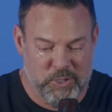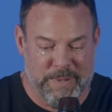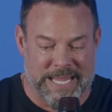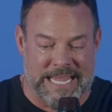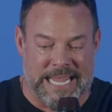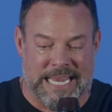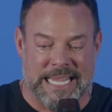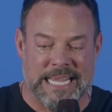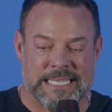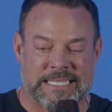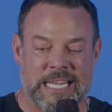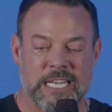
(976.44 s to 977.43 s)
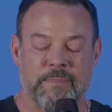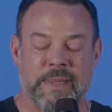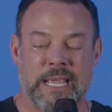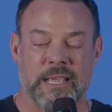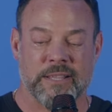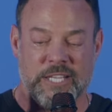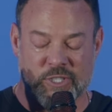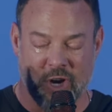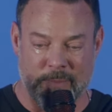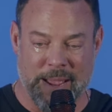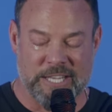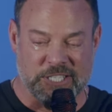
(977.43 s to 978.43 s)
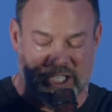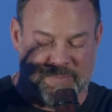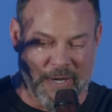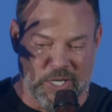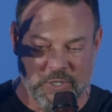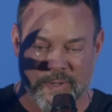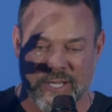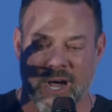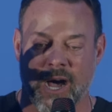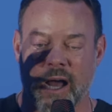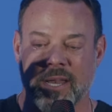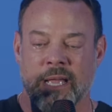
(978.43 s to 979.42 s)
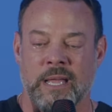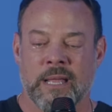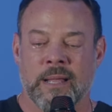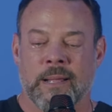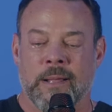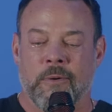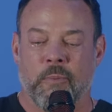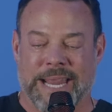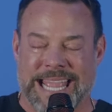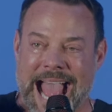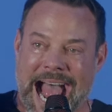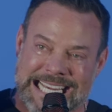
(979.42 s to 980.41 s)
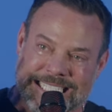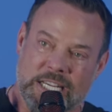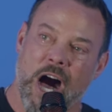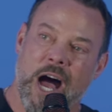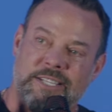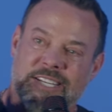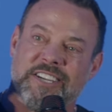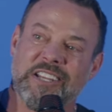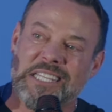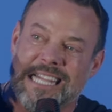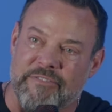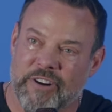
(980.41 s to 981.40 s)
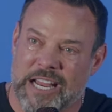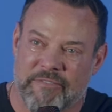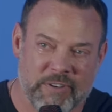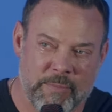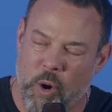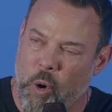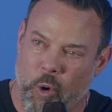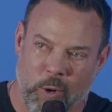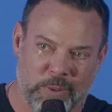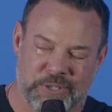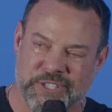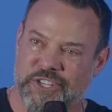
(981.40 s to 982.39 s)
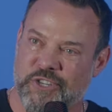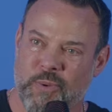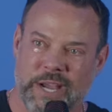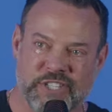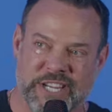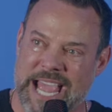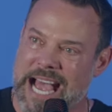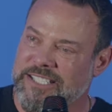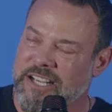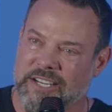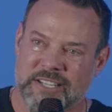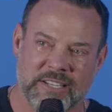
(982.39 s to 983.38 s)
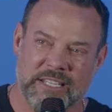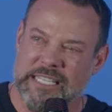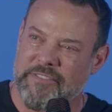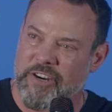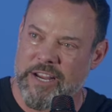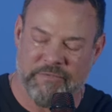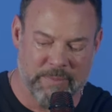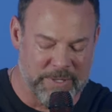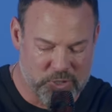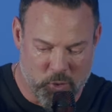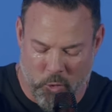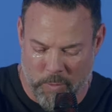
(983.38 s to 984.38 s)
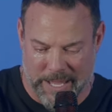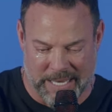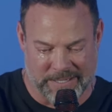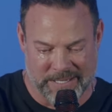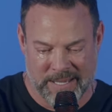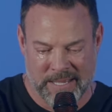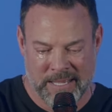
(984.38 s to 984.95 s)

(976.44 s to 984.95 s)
speaking, and he said to me, he's talking about his experience with God when he asked God to deliver him from a horrible situation. He asked God to deliver him from a torment,